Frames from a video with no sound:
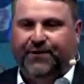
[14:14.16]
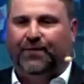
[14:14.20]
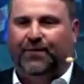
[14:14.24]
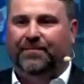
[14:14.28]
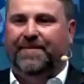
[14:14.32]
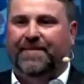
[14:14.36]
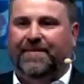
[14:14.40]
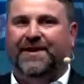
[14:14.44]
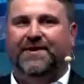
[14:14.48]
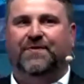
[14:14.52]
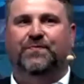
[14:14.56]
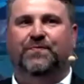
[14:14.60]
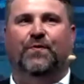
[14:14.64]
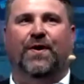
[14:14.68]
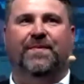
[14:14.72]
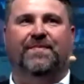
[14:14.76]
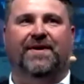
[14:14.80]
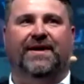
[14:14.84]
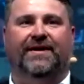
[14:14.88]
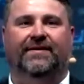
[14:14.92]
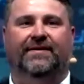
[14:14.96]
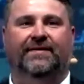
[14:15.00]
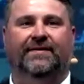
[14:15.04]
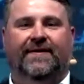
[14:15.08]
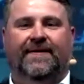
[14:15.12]
men and
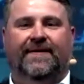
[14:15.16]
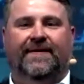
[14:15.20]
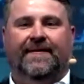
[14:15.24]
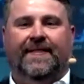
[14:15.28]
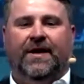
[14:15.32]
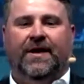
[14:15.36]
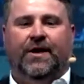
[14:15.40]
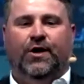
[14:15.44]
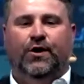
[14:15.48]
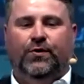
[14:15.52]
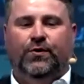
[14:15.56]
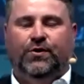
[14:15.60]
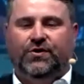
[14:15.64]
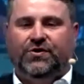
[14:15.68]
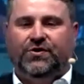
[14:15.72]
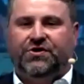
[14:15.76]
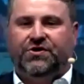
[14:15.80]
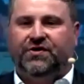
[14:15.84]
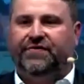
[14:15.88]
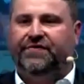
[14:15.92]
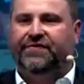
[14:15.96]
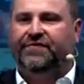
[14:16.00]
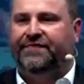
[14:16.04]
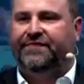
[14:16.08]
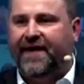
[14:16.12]
women who used to
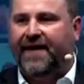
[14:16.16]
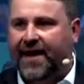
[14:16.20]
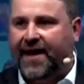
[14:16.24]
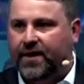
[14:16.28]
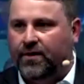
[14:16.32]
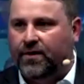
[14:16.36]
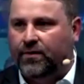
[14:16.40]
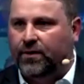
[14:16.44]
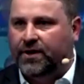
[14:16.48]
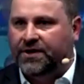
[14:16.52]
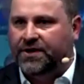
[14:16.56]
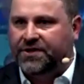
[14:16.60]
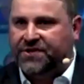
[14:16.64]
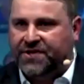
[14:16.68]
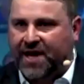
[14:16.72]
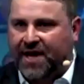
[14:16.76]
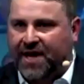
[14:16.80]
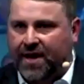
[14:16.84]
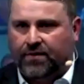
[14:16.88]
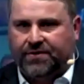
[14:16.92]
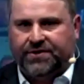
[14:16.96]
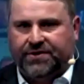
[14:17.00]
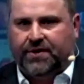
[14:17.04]
fail at sales.